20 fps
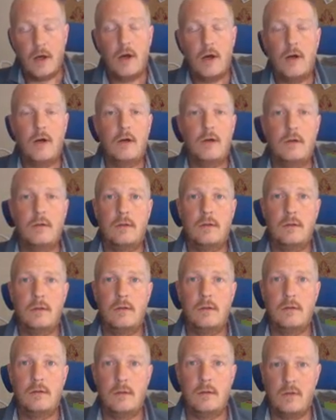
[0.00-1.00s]

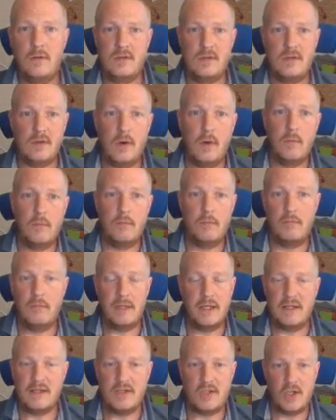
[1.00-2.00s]
on some
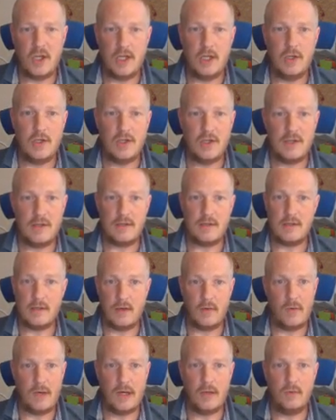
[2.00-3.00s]
exchanges
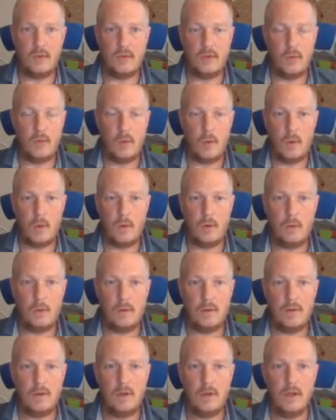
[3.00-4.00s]
around the
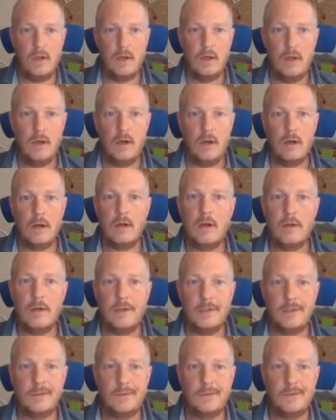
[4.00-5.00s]

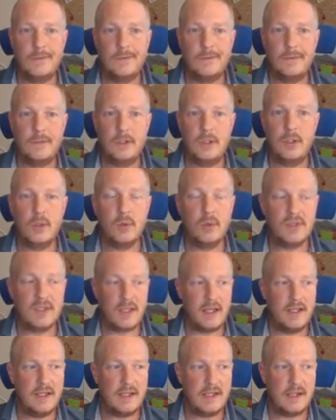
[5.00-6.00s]
world. The use
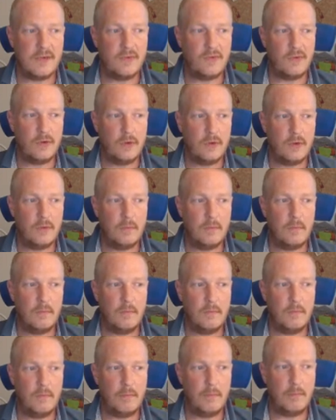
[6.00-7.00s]
cases for
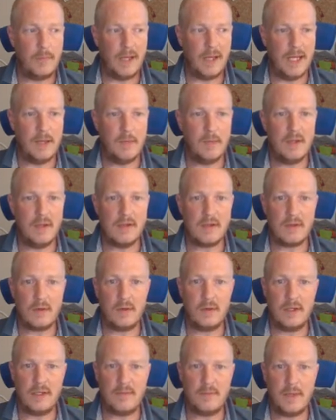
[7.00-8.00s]
payments or
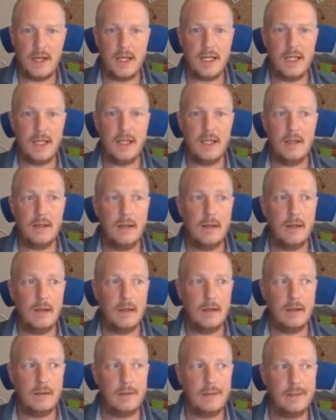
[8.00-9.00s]
as money,
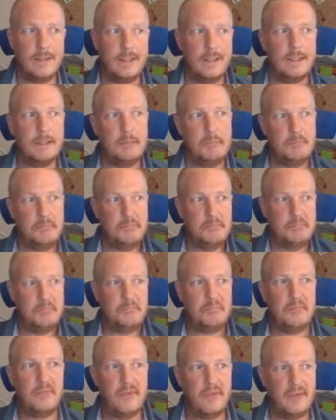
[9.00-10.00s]
I
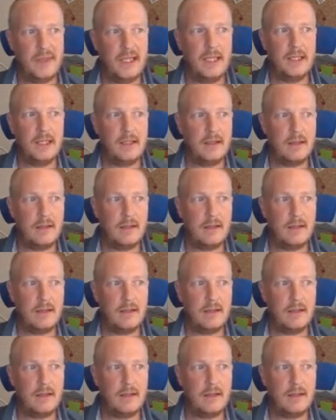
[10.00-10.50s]
think